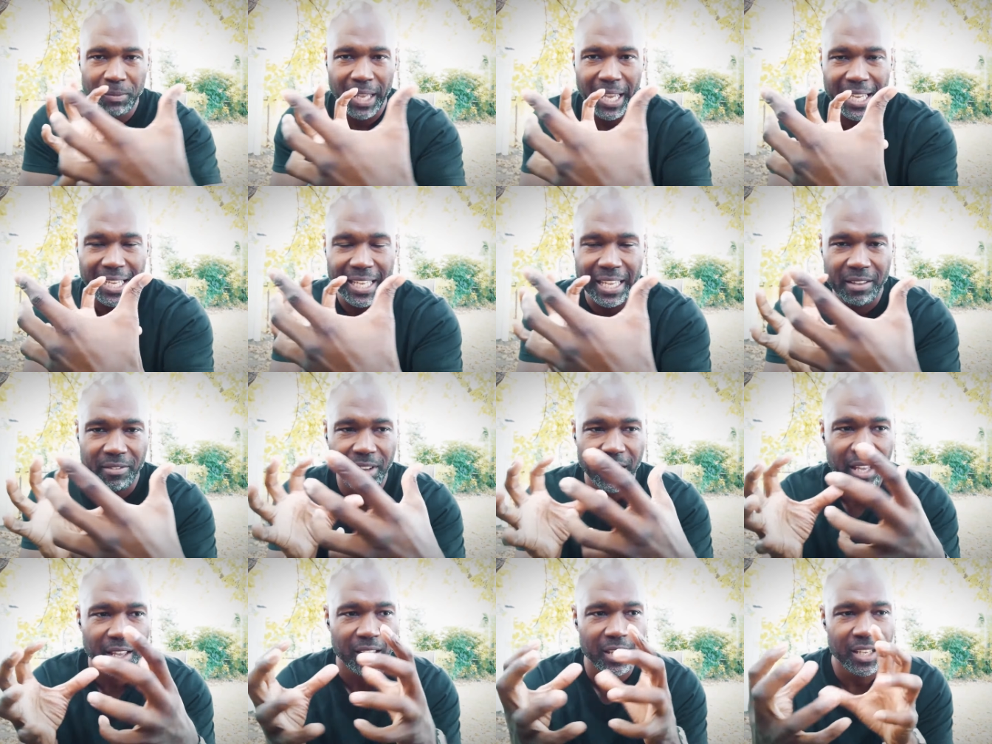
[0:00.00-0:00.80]
and give
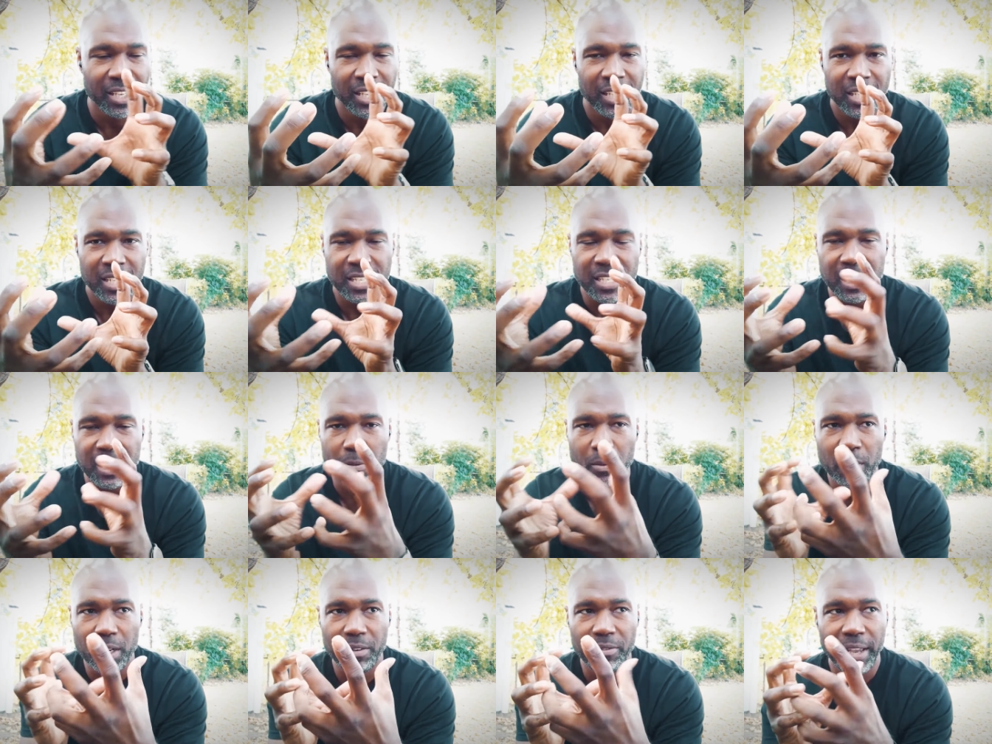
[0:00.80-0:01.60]
it a
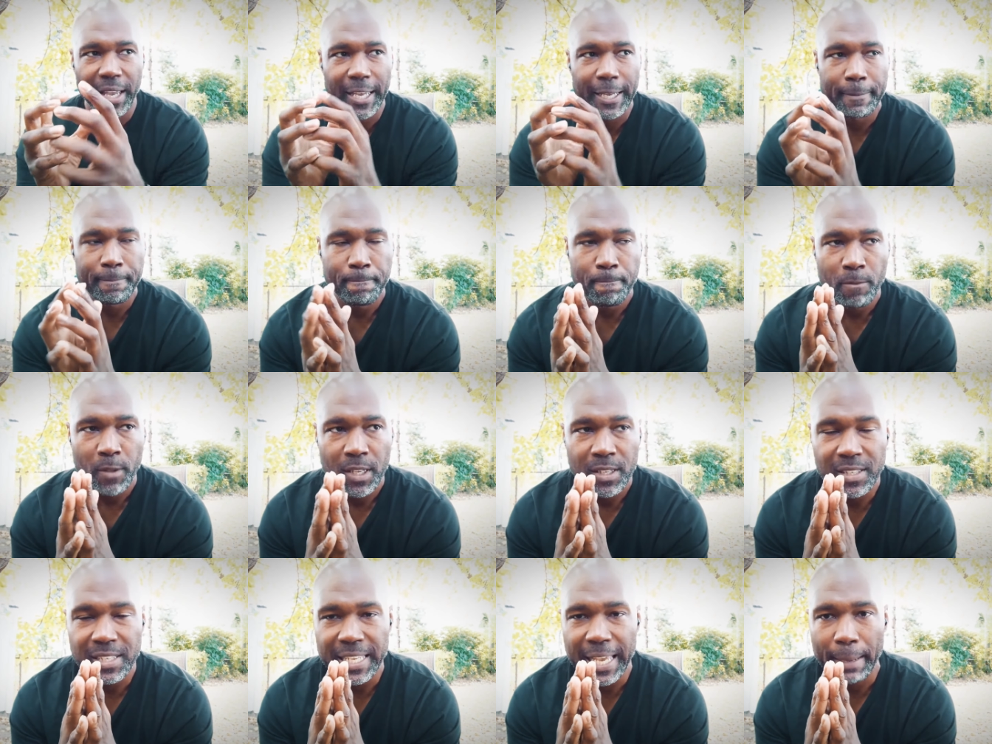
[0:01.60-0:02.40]
somewhat of a
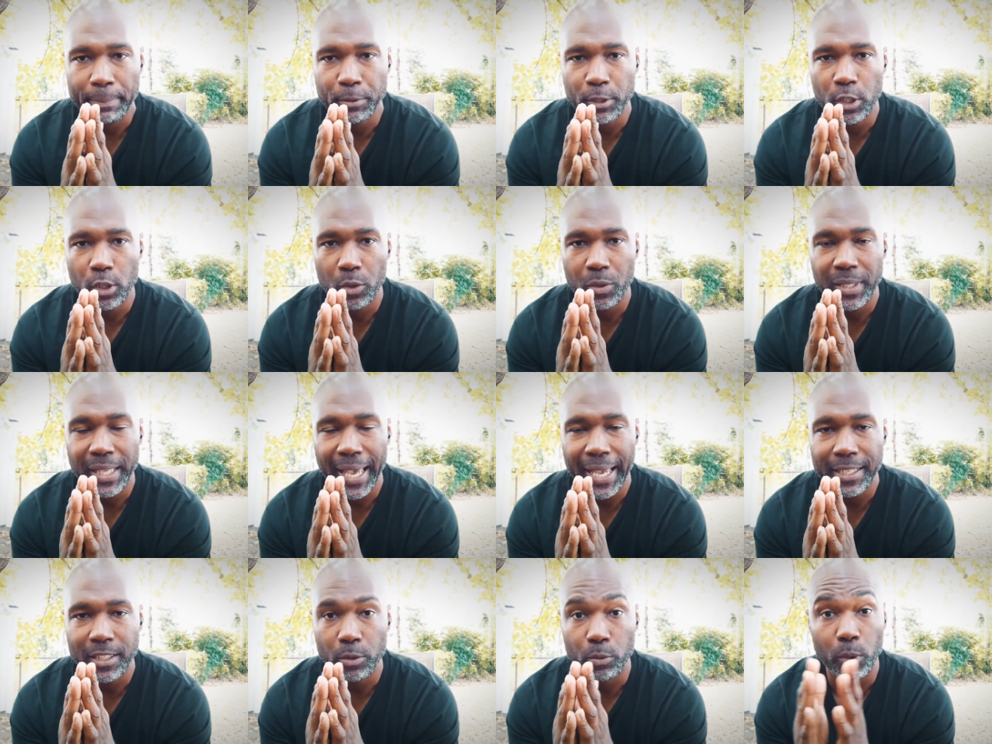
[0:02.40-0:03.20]
skeptical
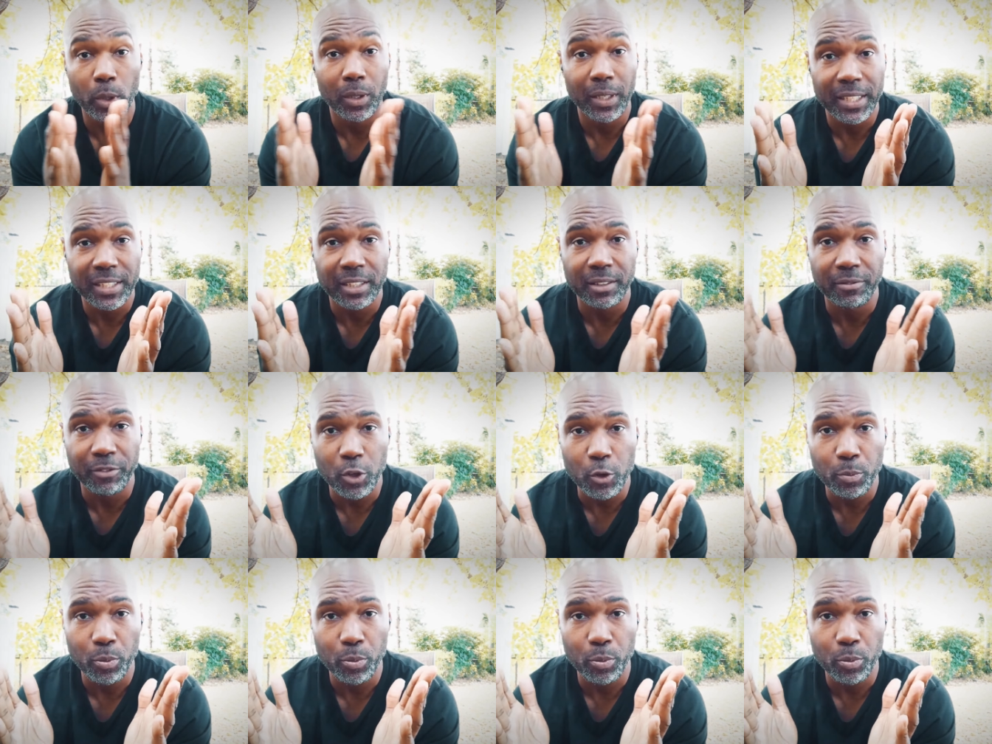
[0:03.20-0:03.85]
yet realistic view.